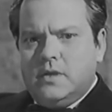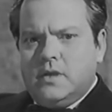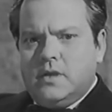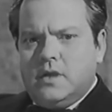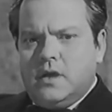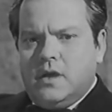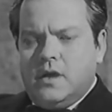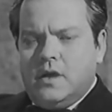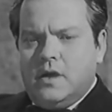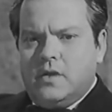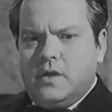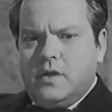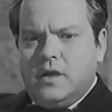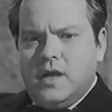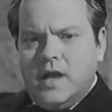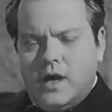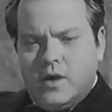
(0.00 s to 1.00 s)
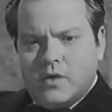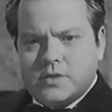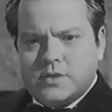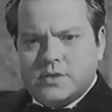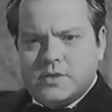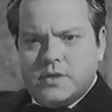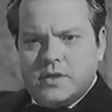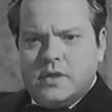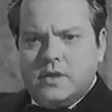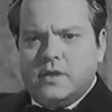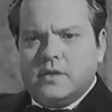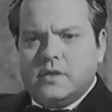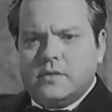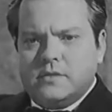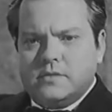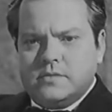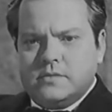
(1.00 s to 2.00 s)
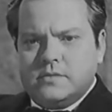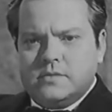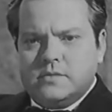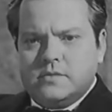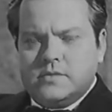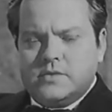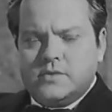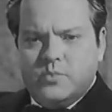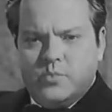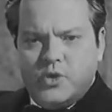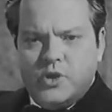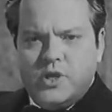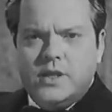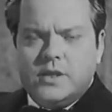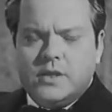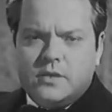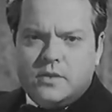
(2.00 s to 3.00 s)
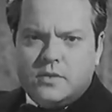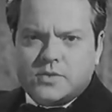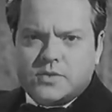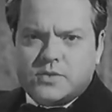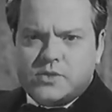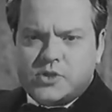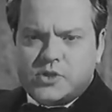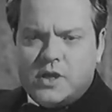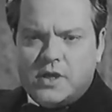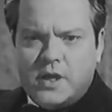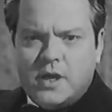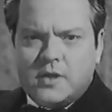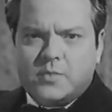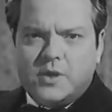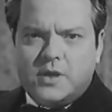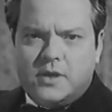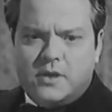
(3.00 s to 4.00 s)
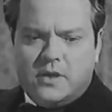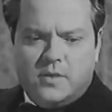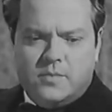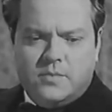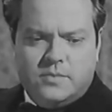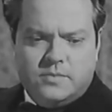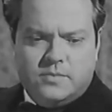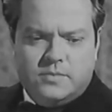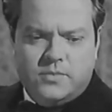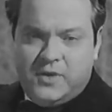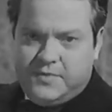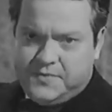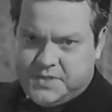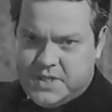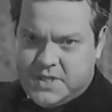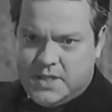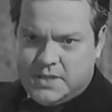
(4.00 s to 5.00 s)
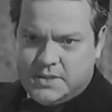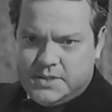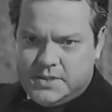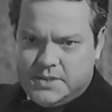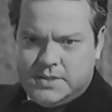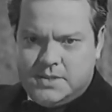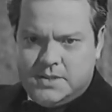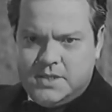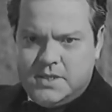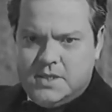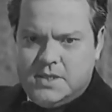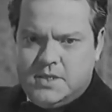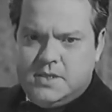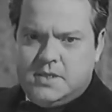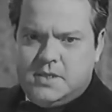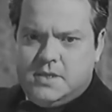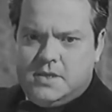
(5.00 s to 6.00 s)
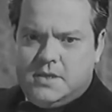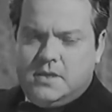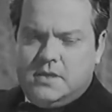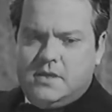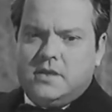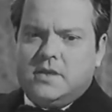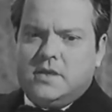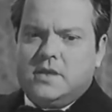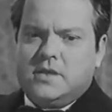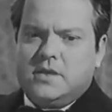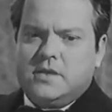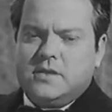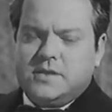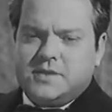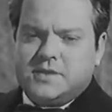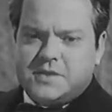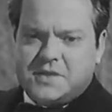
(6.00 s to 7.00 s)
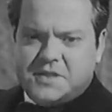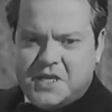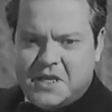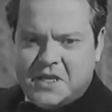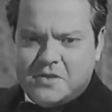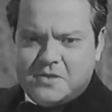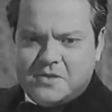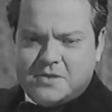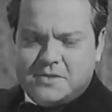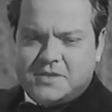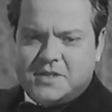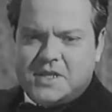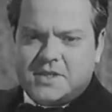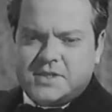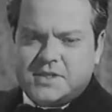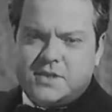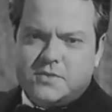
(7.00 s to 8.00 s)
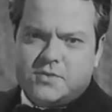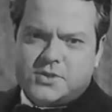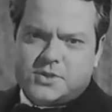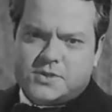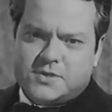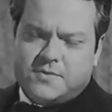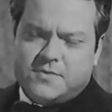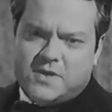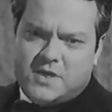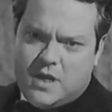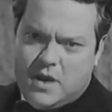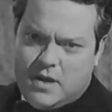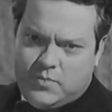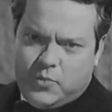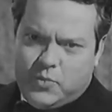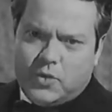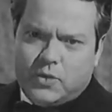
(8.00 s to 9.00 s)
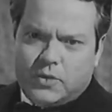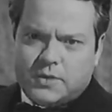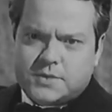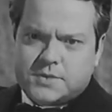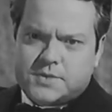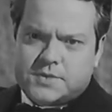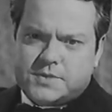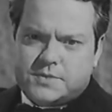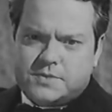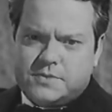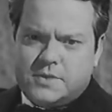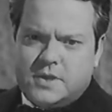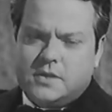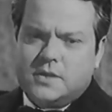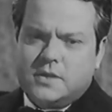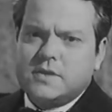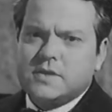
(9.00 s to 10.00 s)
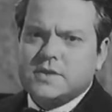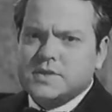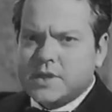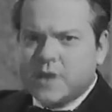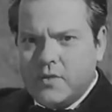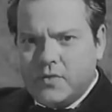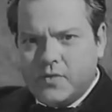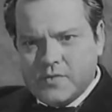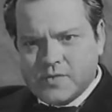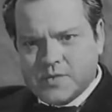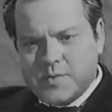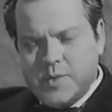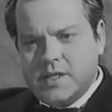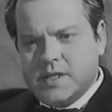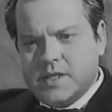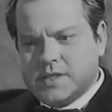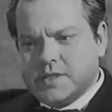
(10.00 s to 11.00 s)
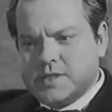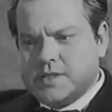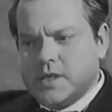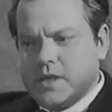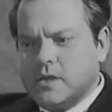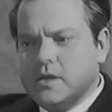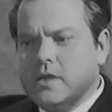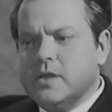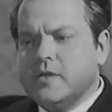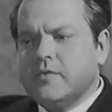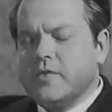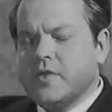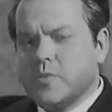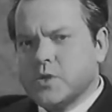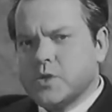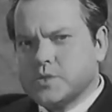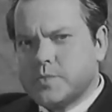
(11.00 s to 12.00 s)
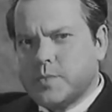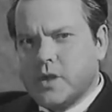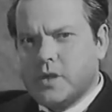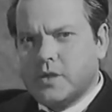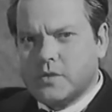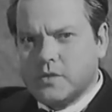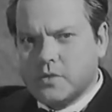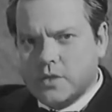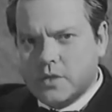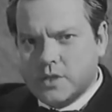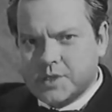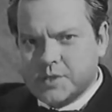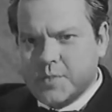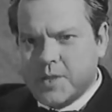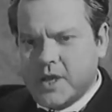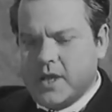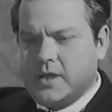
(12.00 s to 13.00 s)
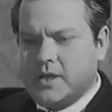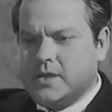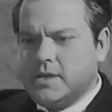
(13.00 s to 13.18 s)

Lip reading: are allowed to breed, and those which are not become beefsteaks. And then there's the second testing, which is of the young bulls. And in the south of Spain, this is done for the most part on horseback.